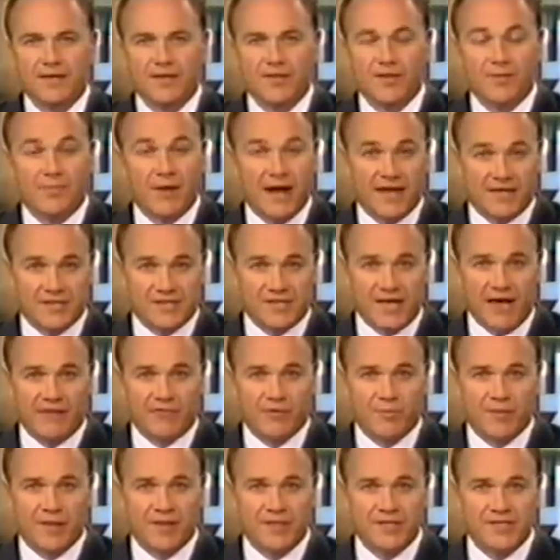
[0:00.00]
The Bracks
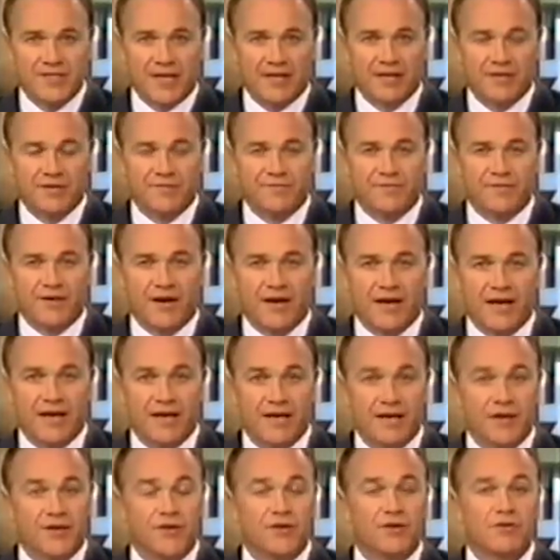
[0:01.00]
government is under
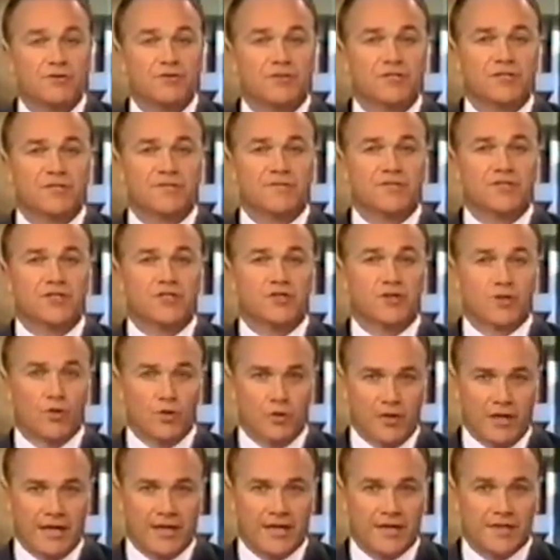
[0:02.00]
fire, accused of
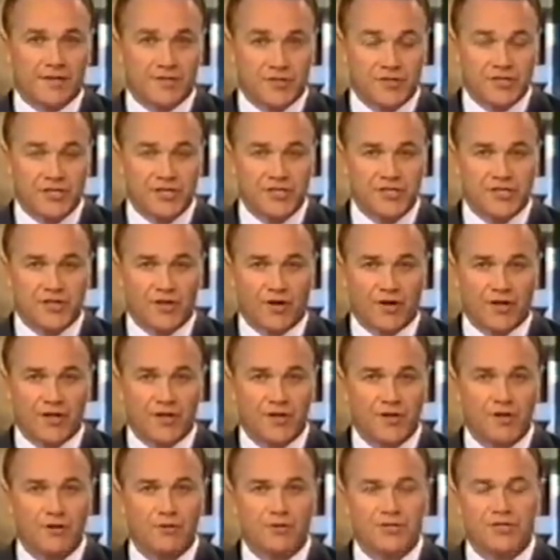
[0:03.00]
stalling a decision on
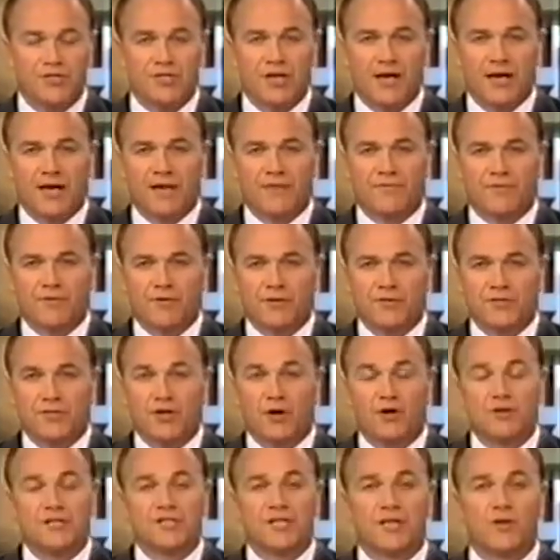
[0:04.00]
a new site for a
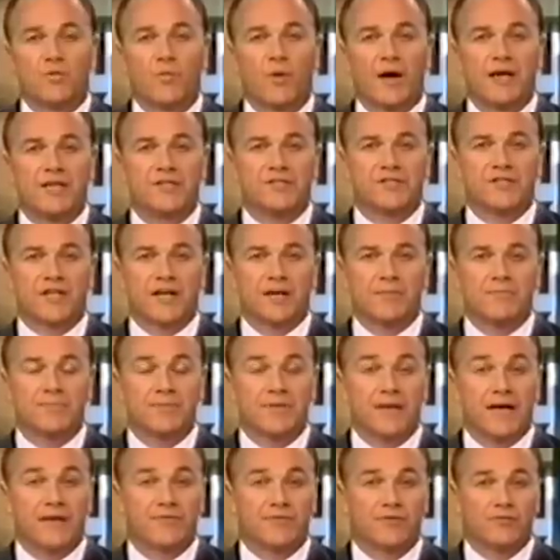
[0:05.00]
toxic waste
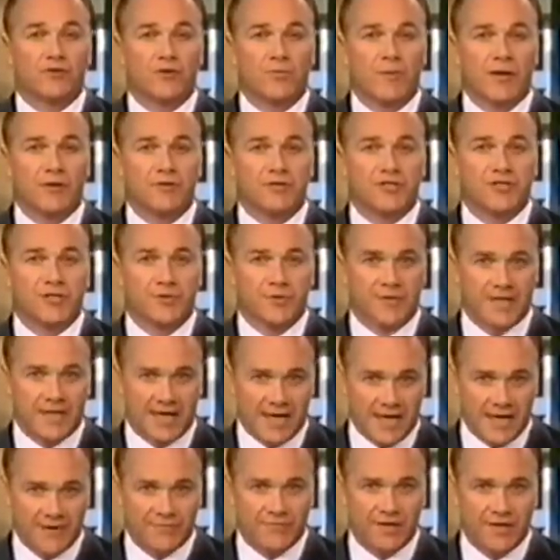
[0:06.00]
dump after almost
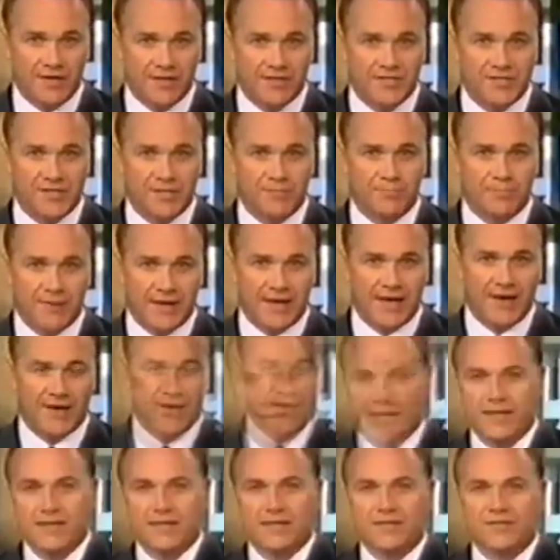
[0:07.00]
2.5 years in
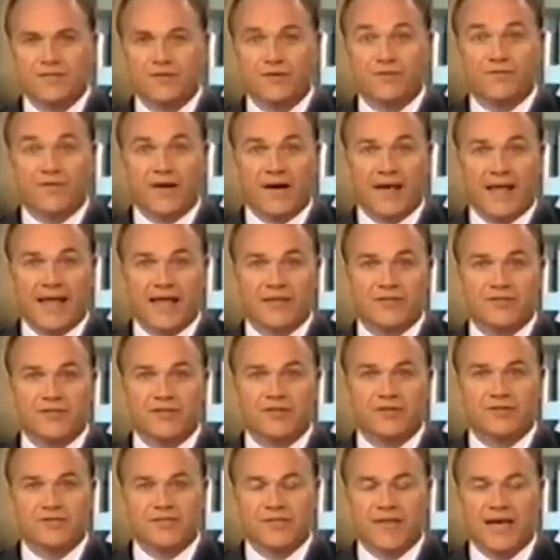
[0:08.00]
power. To finance
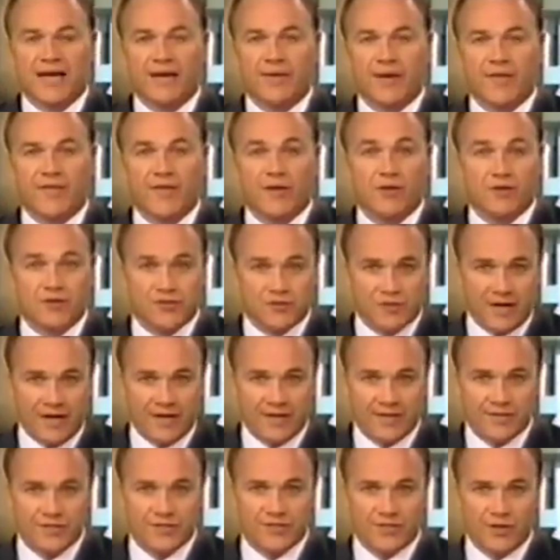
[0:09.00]
news now, and the
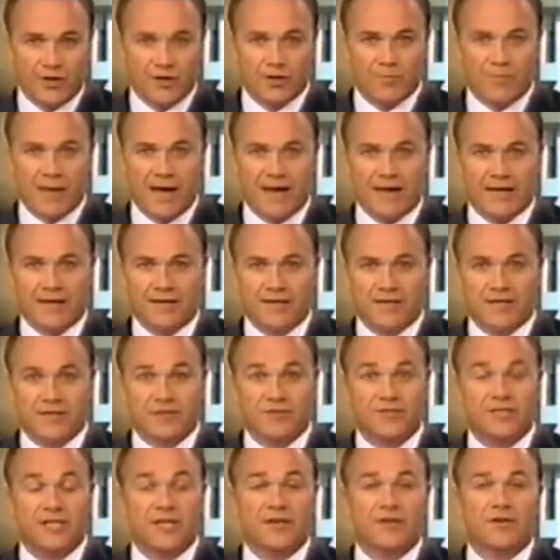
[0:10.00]
Australian stock market
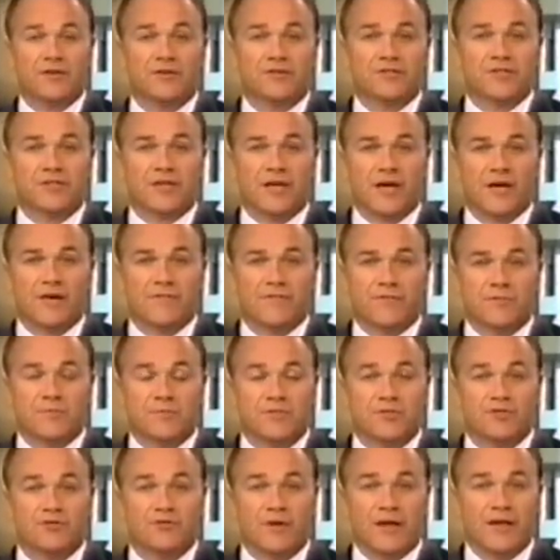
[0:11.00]
continues to go from
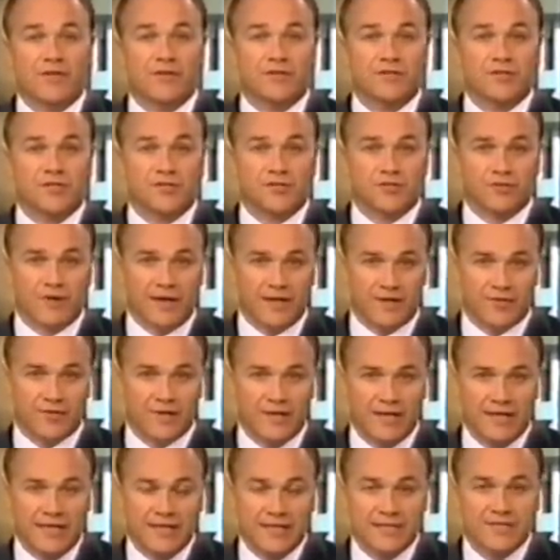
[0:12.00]
strength to strength.
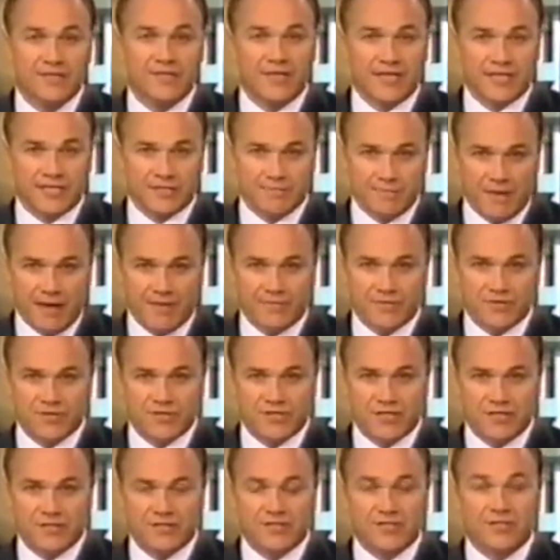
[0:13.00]
6 months
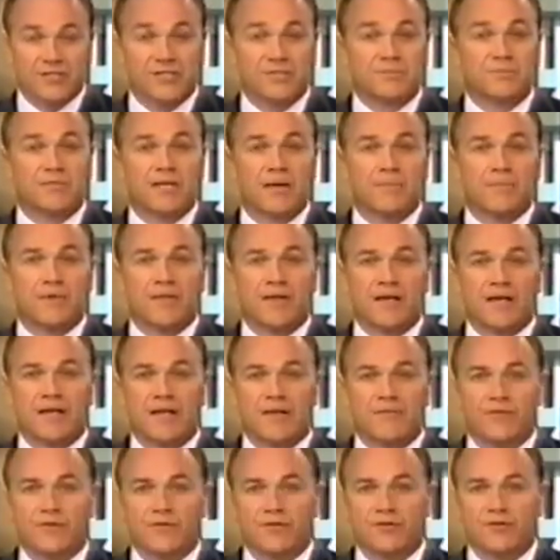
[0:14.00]
since the September the
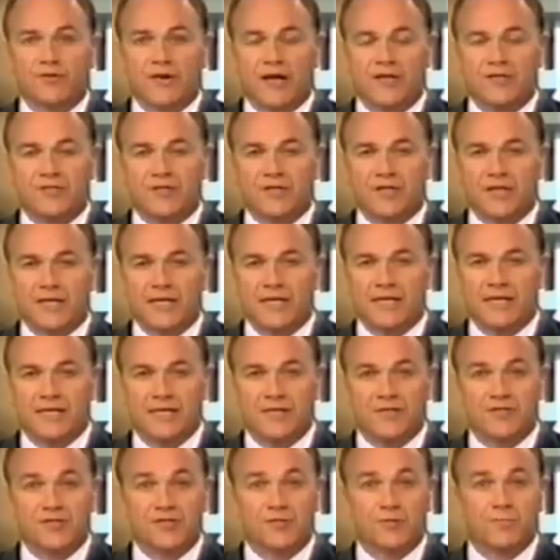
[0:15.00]
11th tragedy,
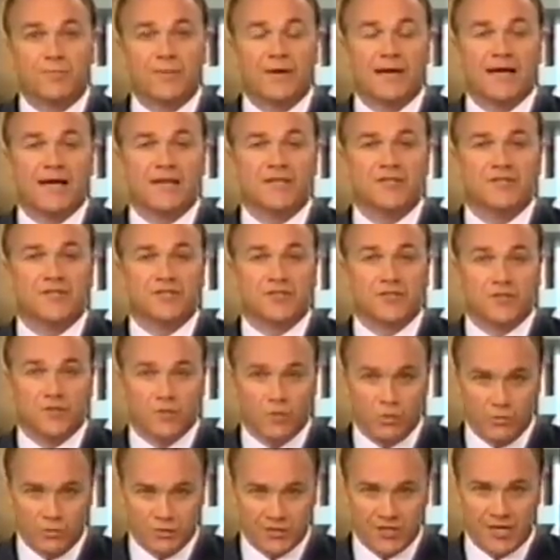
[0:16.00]
it surpassed its
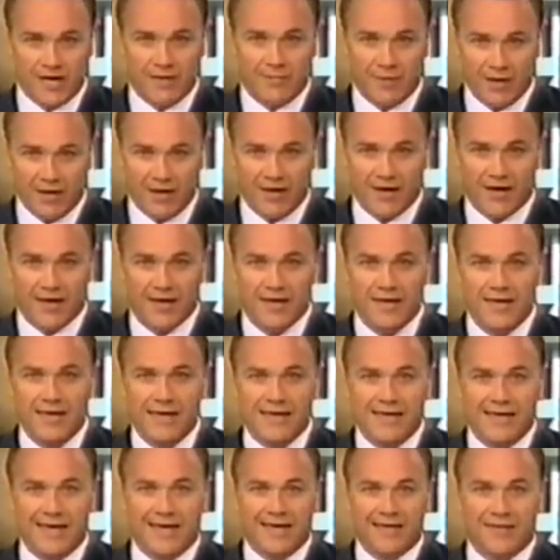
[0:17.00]
all-time high
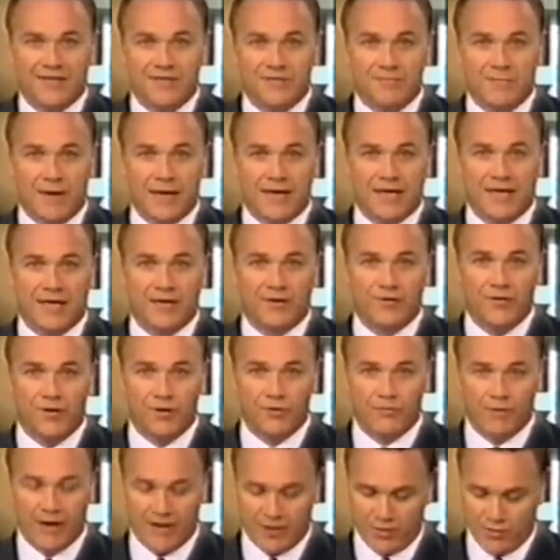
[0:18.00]
and is making
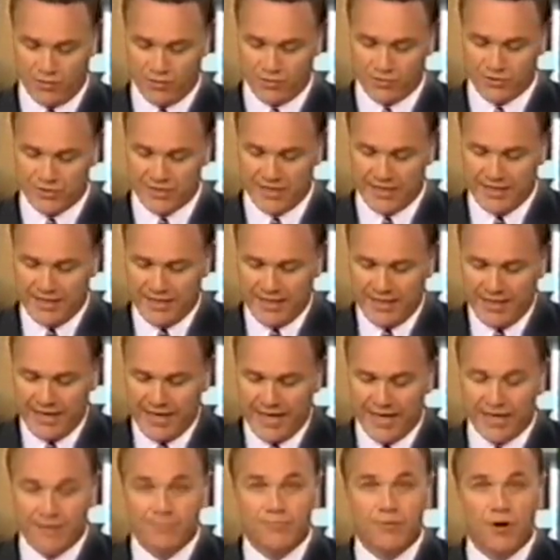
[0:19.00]
new records.
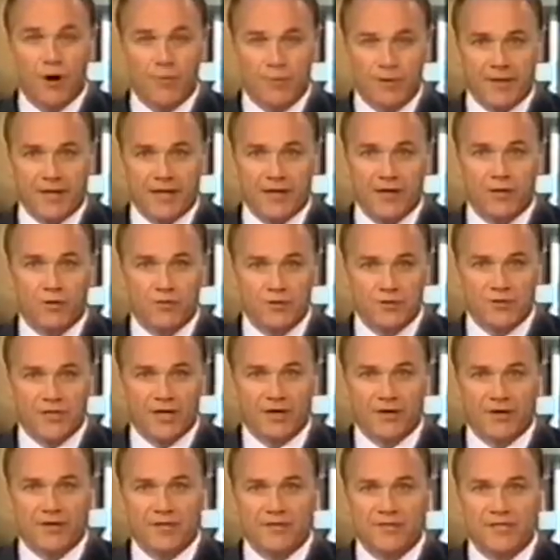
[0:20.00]
And property
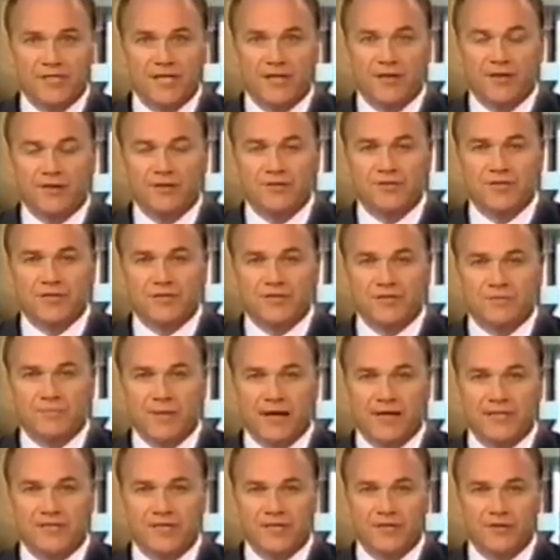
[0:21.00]
also continues its
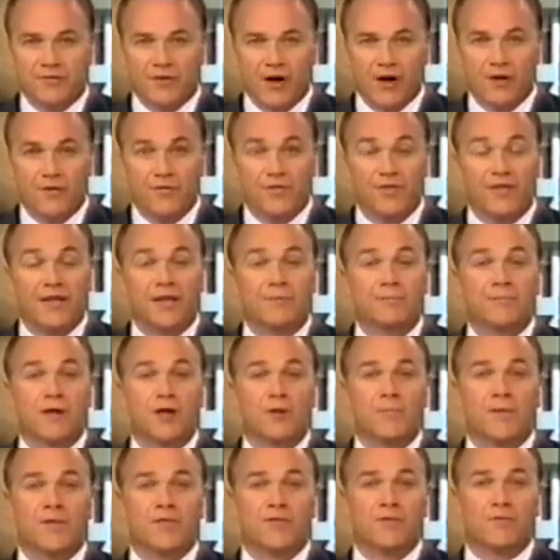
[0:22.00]
amazing growth. In
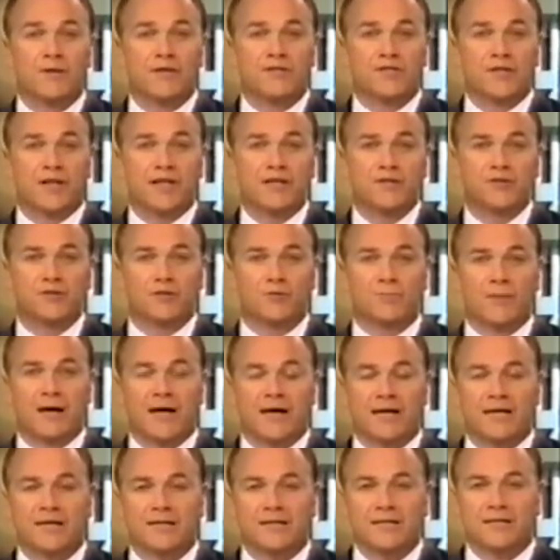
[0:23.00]
Melbourne, the residential
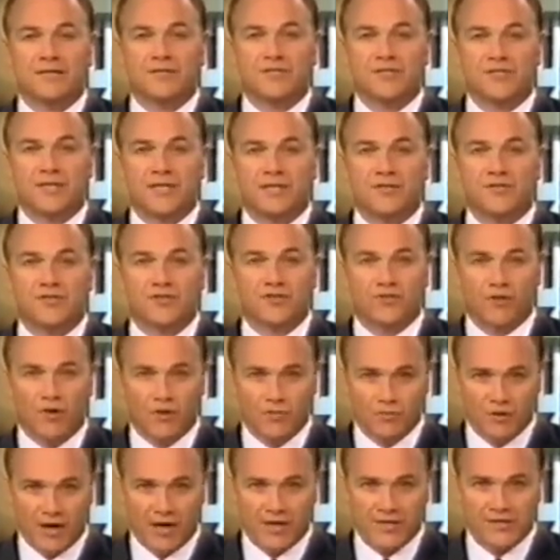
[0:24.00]
market has seen
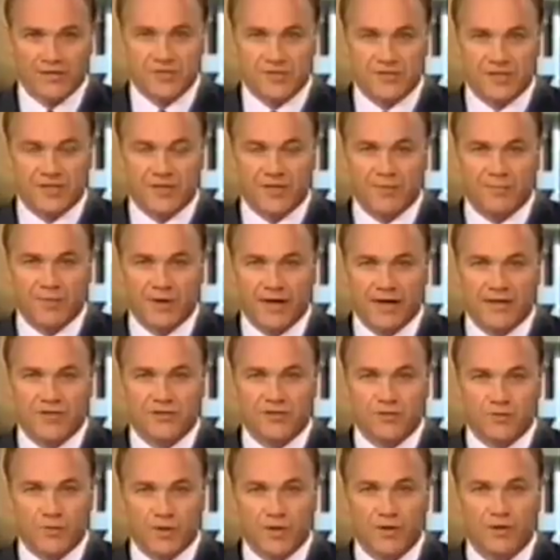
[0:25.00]
strong rises in the
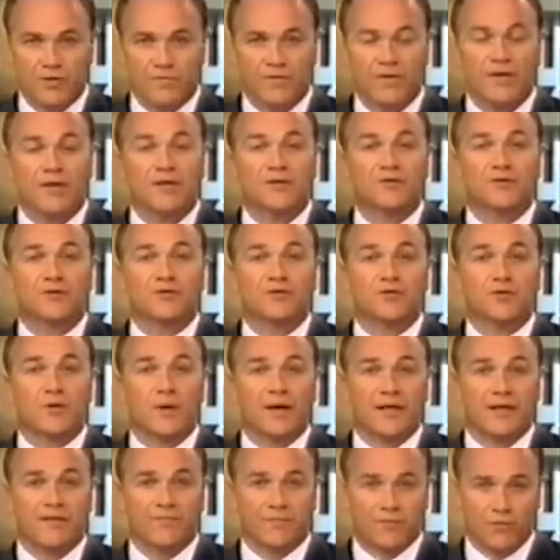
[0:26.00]
past 12 to
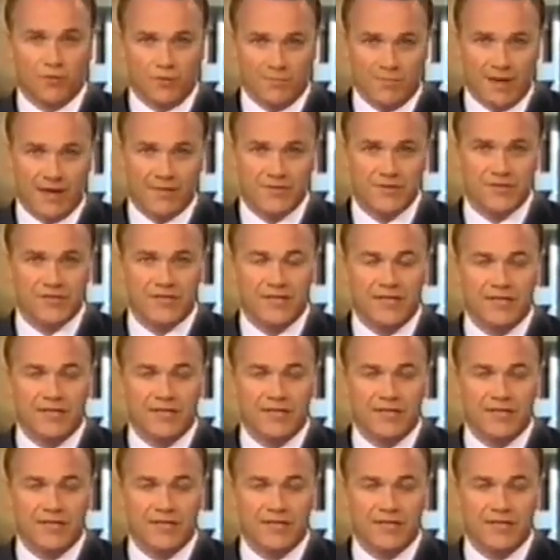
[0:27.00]
24 months,